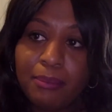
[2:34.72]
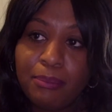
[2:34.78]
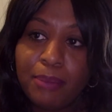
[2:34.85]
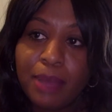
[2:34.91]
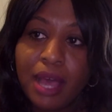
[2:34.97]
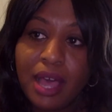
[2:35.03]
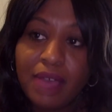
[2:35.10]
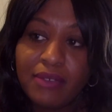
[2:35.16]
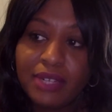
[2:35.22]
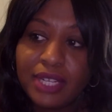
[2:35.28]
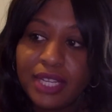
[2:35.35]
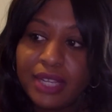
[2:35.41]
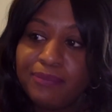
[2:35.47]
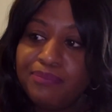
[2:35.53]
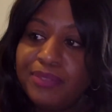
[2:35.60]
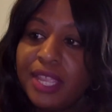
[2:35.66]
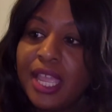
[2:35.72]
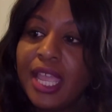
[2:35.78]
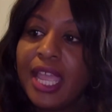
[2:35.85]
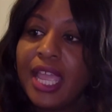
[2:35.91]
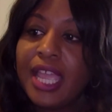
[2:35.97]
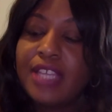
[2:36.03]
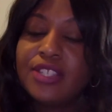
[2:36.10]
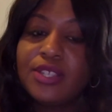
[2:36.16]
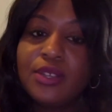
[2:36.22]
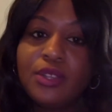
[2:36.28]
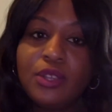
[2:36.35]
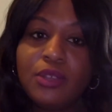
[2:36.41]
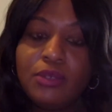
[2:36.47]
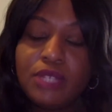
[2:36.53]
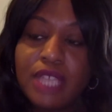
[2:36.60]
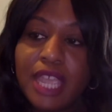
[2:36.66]
poverty. And so
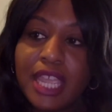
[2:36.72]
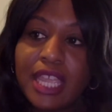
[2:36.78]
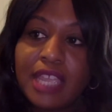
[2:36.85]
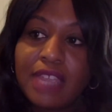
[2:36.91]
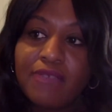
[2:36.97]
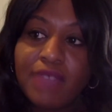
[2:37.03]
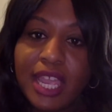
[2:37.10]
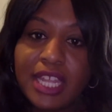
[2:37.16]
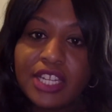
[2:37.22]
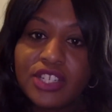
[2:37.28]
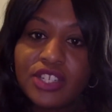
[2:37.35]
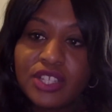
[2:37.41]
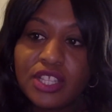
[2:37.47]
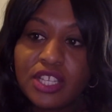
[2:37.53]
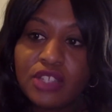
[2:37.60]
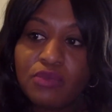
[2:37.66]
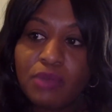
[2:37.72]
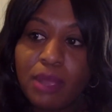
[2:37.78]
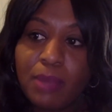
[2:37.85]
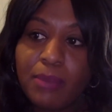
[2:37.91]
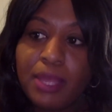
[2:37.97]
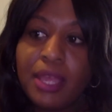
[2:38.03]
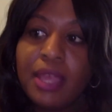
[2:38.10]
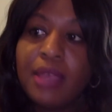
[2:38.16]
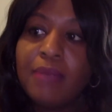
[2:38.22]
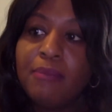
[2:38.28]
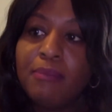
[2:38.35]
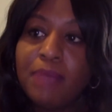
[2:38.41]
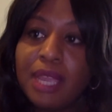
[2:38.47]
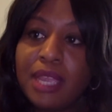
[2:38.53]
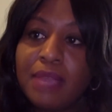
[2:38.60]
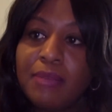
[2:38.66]
you take advantage of these women.
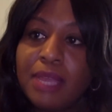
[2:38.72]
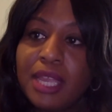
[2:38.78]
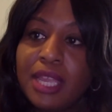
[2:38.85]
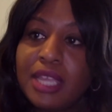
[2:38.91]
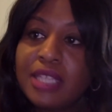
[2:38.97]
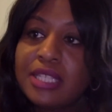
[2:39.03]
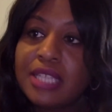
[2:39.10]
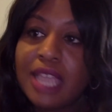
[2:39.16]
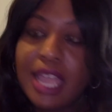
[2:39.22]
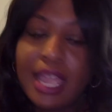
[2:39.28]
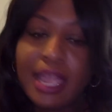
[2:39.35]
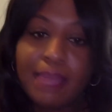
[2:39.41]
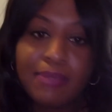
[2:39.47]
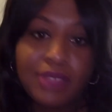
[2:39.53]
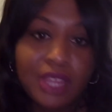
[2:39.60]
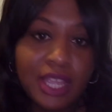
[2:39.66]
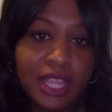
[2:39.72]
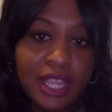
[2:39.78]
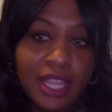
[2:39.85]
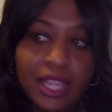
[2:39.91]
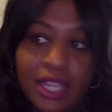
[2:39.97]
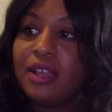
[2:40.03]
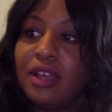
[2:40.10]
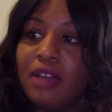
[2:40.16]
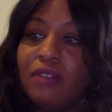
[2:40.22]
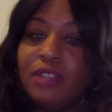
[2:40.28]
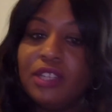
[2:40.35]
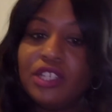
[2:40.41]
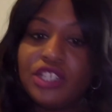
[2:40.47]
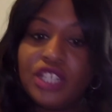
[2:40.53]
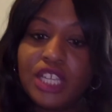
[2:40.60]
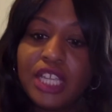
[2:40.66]
Mimi, same thing.
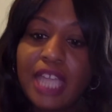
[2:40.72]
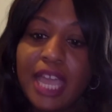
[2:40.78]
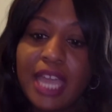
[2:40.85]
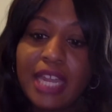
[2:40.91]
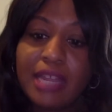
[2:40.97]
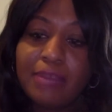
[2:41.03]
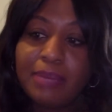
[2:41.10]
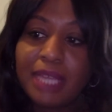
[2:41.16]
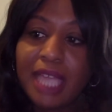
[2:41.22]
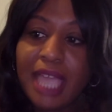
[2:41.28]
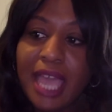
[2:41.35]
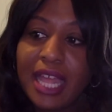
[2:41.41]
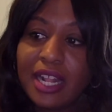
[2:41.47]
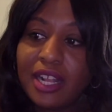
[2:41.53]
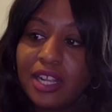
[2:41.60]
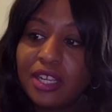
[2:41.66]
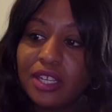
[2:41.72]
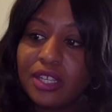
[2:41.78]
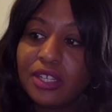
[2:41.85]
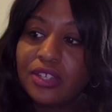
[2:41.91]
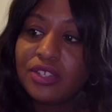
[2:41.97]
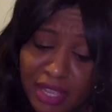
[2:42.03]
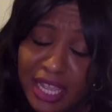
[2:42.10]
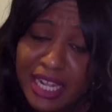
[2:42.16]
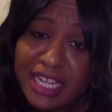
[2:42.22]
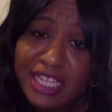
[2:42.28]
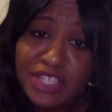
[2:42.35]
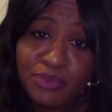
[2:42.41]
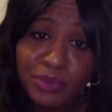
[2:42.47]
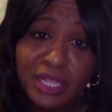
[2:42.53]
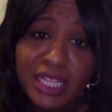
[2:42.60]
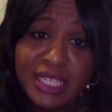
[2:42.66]
Only she got up and got hers. And
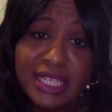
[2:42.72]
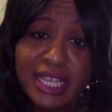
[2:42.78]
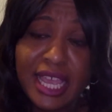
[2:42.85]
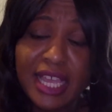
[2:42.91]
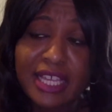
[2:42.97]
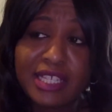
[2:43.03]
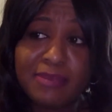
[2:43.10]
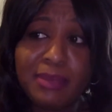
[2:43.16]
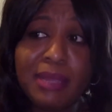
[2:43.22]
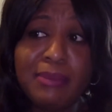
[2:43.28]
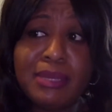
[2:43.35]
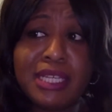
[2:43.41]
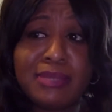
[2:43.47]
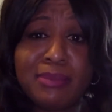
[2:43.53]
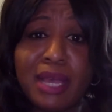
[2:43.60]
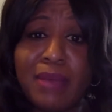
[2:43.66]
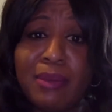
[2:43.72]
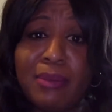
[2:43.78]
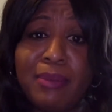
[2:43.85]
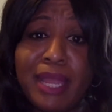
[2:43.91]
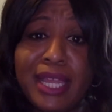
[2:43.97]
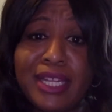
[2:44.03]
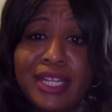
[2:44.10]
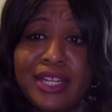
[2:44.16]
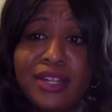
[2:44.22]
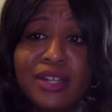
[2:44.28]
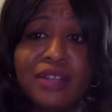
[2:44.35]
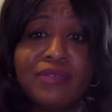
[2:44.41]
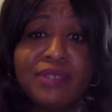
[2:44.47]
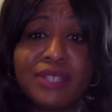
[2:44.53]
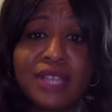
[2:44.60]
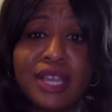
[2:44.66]
it's really sad because Mimi's mom abandoned her
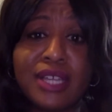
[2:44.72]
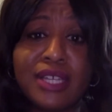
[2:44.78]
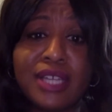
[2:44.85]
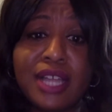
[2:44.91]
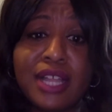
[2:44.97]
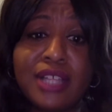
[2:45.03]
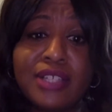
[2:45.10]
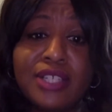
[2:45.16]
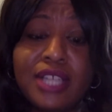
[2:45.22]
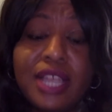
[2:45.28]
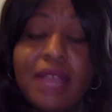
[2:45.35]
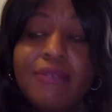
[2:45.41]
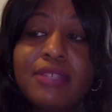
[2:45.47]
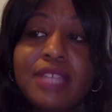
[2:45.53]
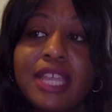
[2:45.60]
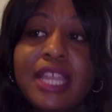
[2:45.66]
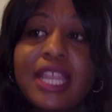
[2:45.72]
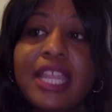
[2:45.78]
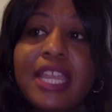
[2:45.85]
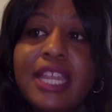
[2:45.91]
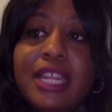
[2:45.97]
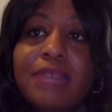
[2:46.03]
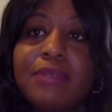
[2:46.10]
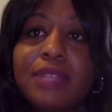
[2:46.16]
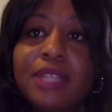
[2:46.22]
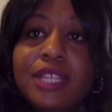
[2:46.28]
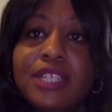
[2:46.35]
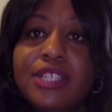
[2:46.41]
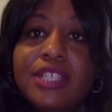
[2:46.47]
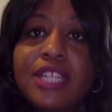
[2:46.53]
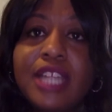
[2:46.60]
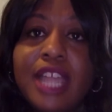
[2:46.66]
for Scientology. I was like, any
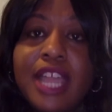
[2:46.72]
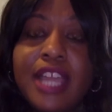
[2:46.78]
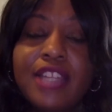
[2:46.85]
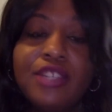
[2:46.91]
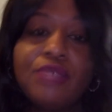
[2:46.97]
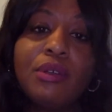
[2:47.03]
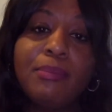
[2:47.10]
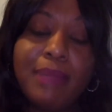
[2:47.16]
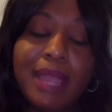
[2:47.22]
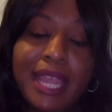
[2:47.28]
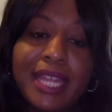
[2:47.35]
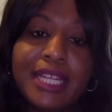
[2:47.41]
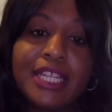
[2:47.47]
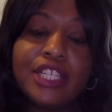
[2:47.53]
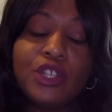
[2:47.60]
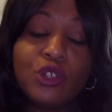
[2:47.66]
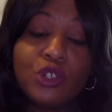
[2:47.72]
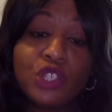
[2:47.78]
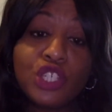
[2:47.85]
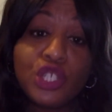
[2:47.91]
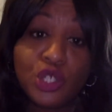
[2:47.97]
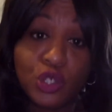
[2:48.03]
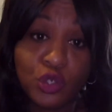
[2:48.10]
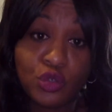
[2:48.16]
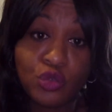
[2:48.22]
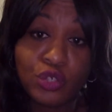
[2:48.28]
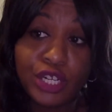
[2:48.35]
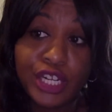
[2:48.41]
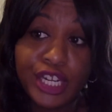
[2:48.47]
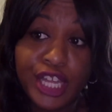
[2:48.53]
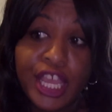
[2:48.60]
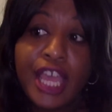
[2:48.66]
religion that had you abandon your
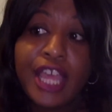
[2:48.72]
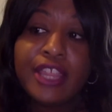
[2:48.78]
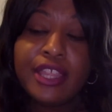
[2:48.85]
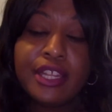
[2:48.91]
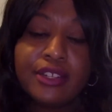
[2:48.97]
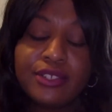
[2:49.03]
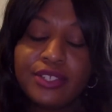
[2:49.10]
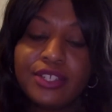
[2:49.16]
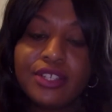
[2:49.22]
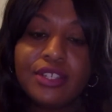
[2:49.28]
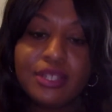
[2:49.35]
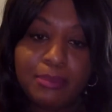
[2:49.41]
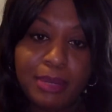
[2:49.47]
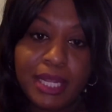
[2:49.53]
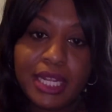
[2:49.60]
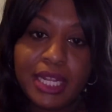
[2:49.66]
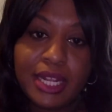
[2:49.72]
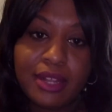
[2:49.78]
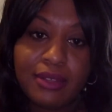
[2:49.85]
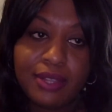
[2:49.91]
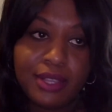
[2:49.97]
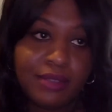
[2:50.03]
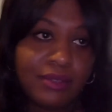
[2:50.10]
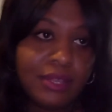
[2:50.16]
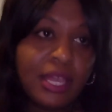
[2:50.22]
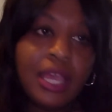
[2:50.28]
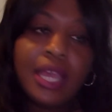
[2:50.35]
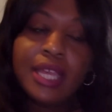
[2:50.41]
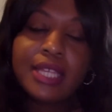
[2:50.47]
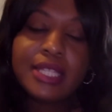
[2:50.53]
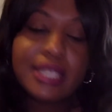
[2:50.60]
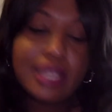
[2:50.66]
children that are still dependent on you,
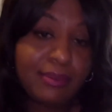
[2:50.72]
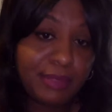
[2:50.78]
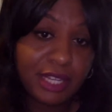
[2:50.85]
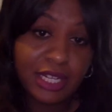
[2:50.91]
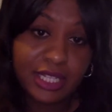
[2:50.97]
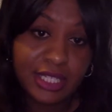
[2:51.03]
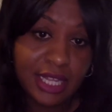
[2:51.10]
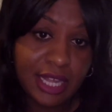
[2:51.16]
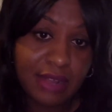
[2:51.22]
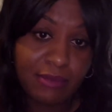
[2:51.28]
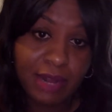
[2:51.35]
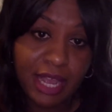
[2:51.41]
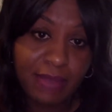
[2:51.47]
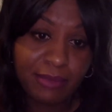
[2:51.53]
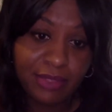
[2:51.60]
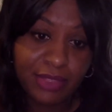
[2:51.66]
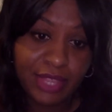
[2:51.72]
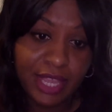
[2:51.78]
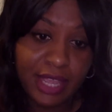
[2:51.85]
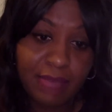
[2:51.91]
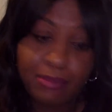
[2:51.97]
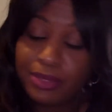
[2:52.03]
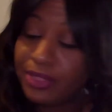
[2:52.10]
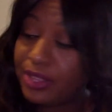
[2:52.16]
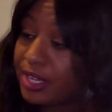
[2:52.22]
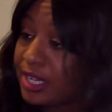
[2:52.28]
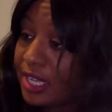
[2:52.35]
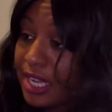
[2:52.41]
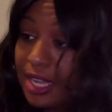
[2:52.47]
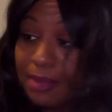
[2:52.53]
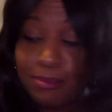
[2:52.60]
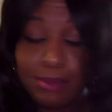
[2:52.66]
something is not right with that. But then
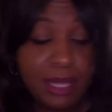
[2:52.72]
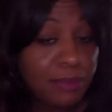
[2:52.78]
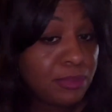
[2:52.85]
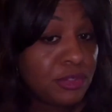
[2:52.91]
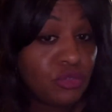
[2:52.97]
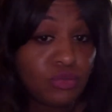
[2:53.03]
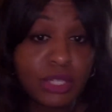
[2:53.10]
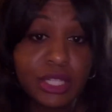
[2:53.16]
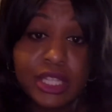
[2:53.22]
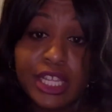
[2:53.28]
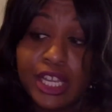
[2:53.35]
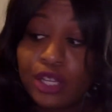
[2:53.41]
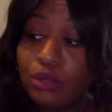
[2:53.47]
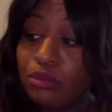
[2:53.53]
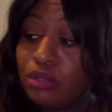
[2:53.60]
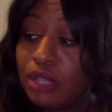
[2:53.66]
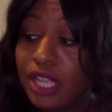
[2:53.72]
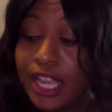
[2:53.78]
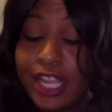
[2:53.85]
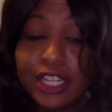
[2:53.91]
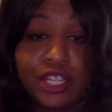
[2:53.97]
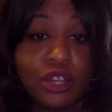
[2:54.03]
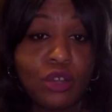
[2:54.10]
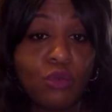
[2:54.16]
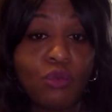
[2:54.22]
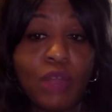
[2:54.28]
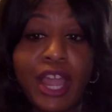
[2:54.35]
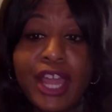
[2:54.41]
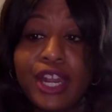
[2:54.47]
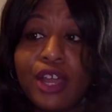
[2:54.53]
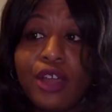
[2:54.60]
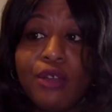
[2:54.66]
again, people drink that Kool-Aid and go
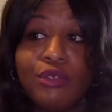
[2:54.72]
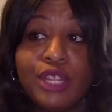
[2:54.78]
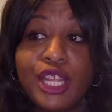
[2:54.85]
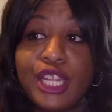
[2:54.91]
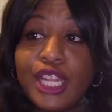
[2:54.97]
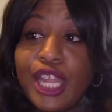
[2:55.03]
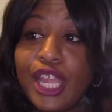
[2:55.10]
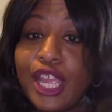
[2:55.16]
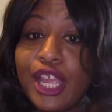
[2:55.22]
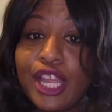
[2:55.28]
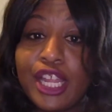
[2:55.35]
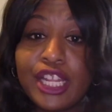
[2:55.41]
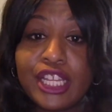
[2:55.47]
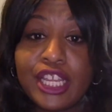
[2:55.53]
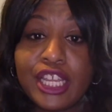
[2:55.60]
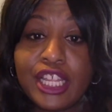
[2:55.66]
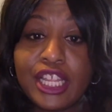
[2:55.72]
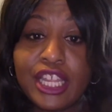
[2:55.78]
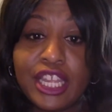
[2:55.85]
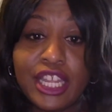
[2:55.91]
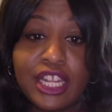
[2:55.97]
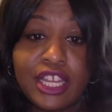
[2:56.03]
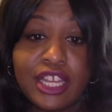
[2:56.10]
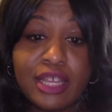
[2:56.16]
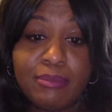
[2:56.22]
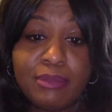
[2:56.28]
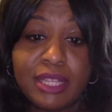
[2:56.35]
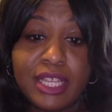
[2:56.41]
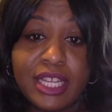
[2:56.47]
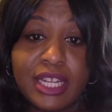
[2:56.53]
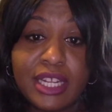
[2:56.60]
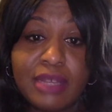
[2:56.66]
right on in there and get hit up,
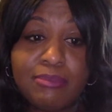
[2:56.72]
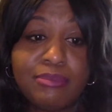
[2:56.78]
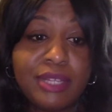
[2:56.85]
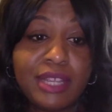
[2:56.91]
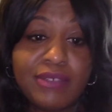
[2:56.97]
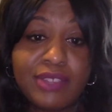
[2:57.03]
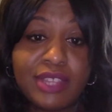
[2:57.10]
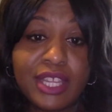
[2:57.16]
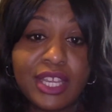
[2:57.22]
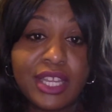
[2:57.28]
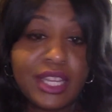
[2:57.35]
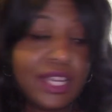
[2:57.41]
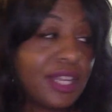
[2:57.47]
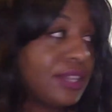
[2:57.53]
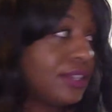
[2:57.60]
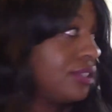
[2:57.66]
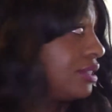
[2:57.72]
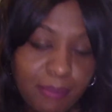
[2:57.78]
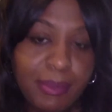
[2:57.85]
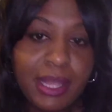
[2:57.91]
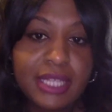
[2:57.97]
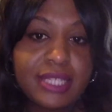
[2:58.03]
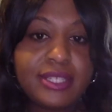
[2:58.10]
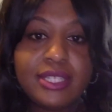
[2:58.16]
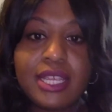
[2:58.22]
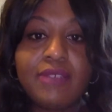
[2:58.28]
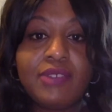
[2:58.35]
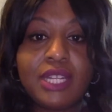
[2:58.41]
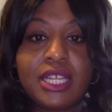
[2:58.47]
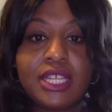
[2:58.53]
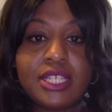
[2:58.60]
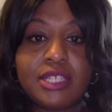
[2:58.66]
lit up, and everything else. But
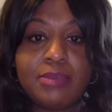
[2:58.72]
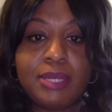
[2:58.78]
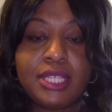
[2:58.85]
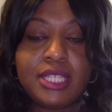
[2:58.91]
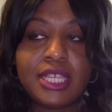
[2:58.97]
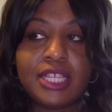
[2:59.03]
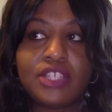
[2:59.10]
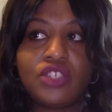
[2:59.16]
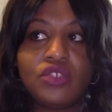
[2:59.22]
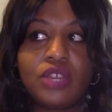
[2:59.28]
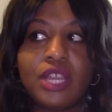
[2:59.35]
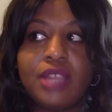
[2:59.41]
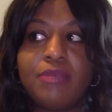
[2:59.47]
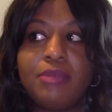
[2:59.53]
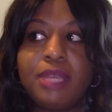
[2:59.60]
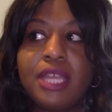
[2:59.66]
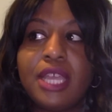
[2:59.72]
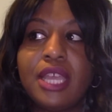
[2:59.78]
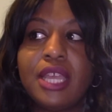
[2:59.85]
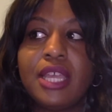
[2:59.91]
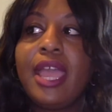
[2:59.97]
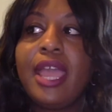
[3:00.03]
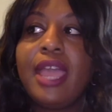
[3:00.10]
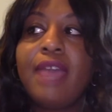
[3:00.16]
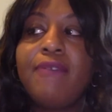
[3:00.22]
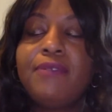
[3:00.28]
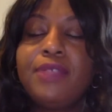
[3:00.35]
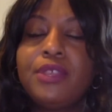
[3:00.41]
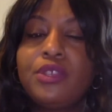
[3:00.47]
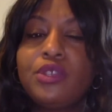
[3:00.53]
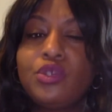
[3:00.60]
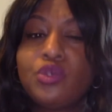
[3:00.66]
Stevie needs to be set straight, because if
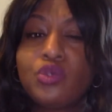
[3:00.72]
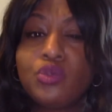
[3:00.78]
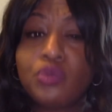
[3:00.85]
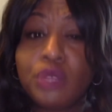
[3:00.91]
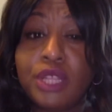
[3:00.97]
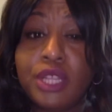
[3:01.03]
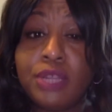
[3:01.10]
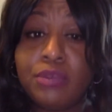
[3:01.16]
this was really